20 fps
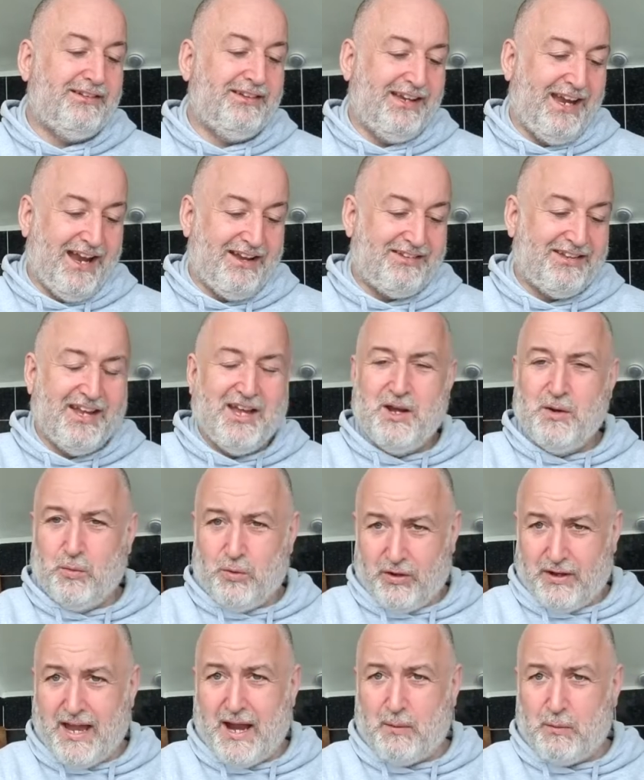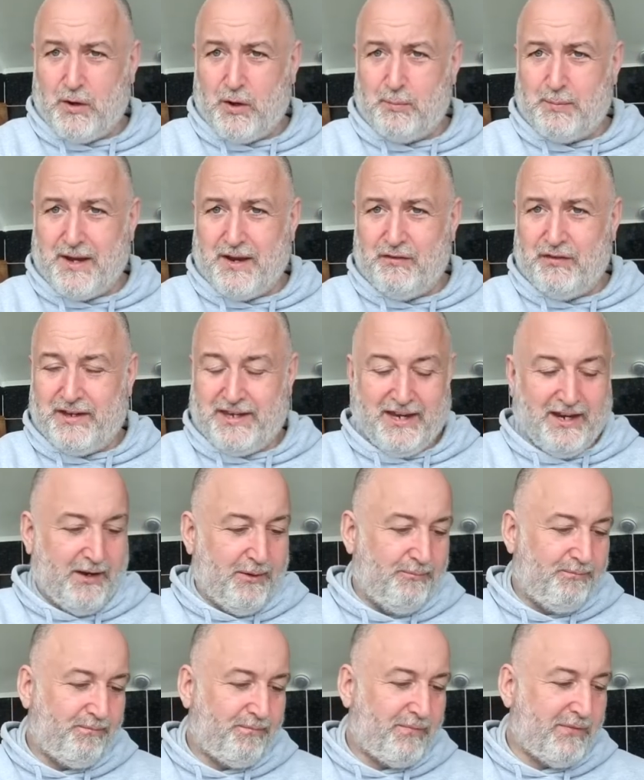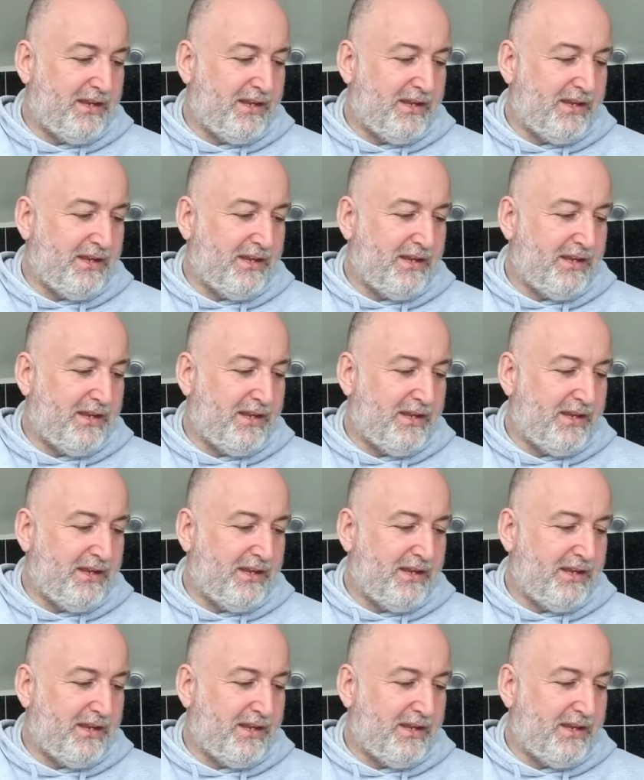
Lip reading: Yes, well, that will be a video.